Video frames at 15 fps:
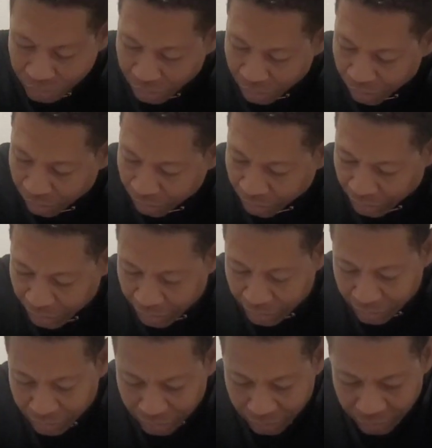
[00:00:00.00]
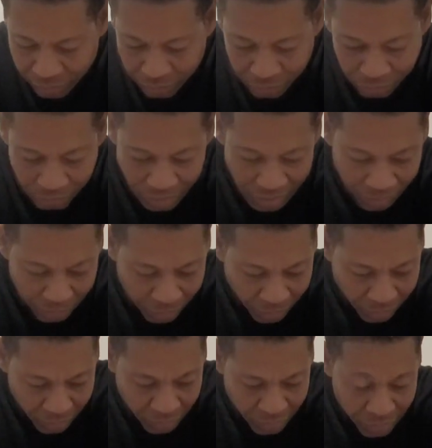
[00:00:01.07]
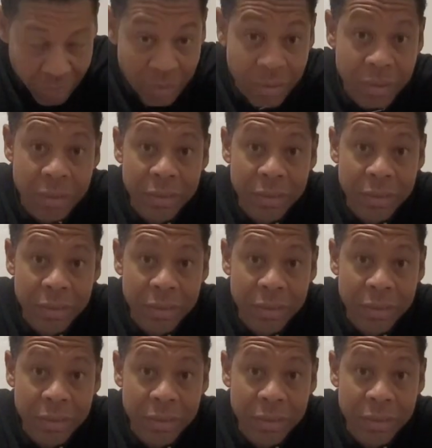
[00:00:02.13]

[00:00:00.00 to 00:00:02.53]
yo, like, mad parts.